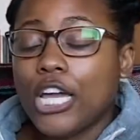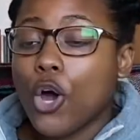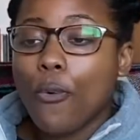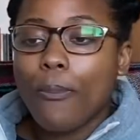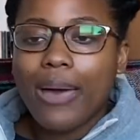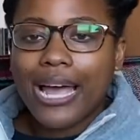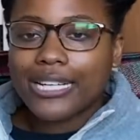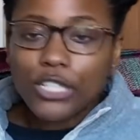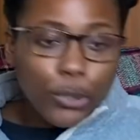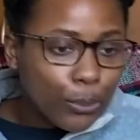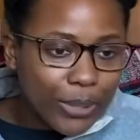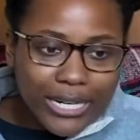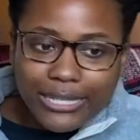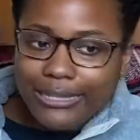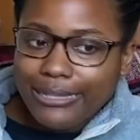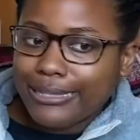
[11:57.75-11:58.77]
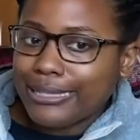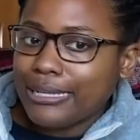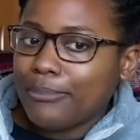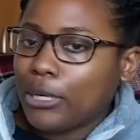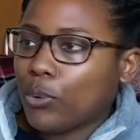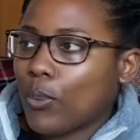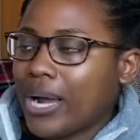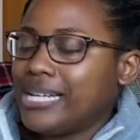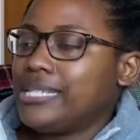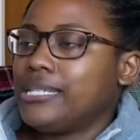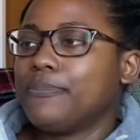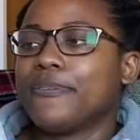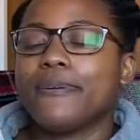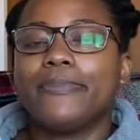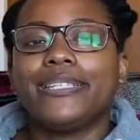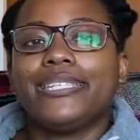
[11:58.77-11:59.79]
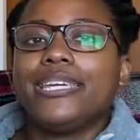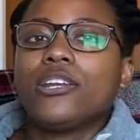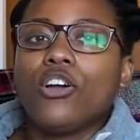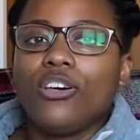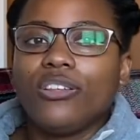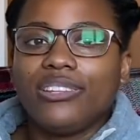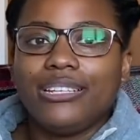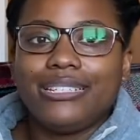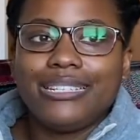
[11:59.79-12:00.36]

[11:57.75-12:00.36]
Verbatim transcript: go back to racism and white supremacy and all these